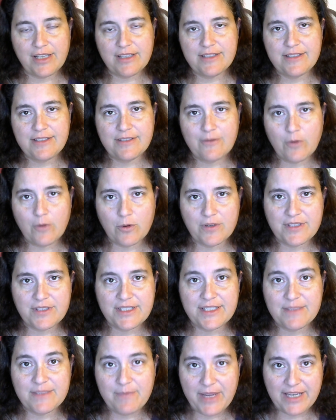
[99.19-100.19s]
And this, of
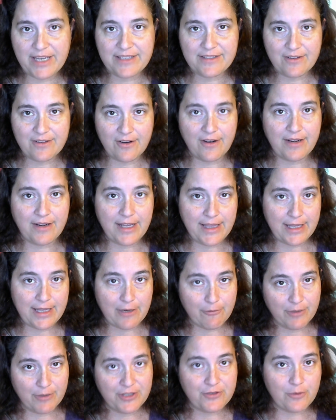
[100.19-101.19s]
course, is based on
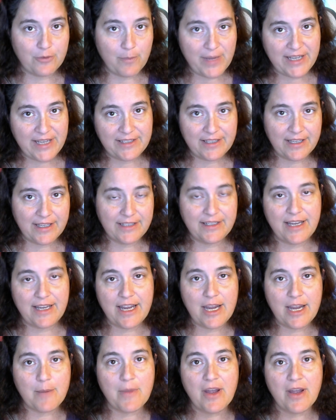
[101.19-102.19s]
the original mainline
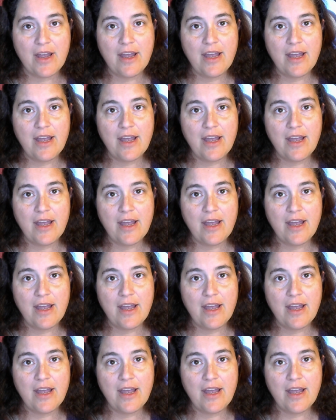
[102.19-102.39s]
game